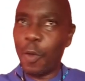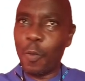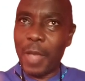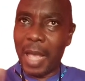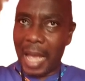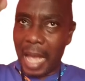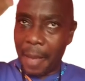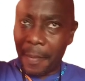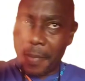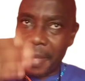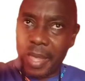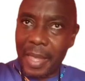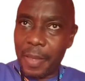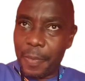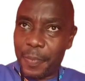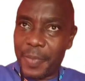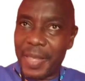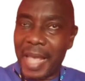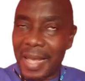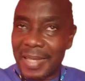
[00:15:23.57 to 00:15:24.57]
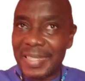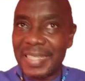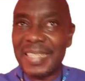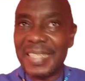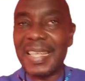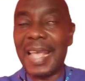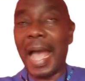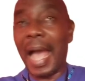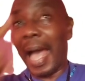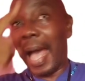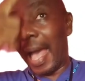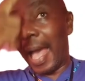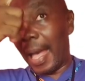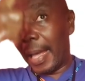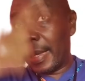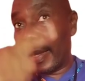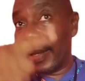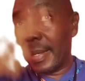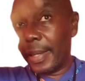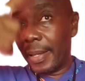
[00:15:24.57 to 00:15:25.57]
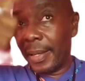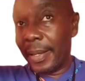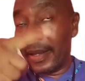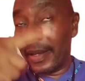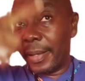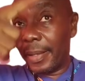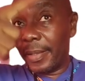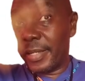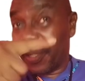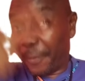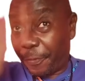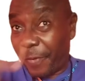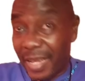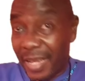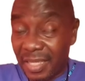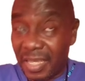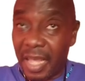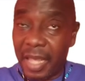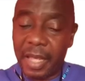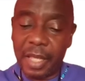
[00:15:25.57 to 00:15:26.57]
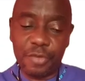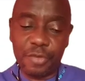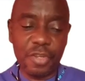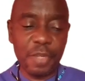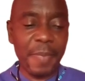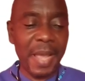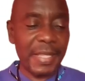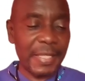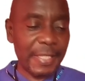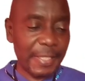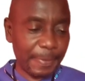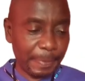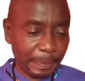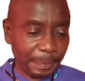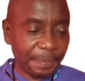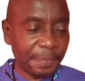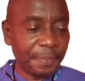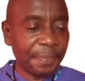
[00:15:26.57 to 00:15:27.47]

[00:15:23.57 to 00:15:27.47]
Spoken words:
where arm A, B, and C are different treatments.